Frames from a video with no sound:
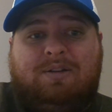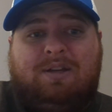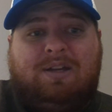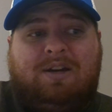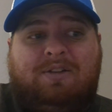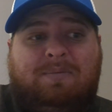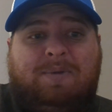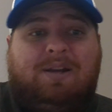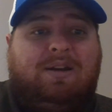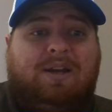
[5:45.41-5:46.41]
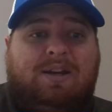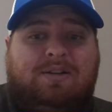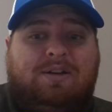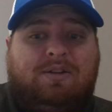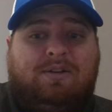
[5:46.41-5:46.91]
You hear them yelling at
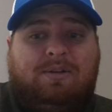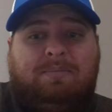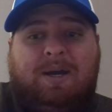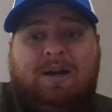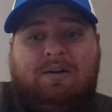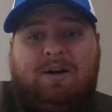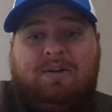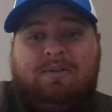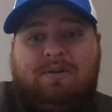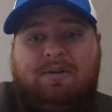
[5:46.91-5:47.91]
each other in the background.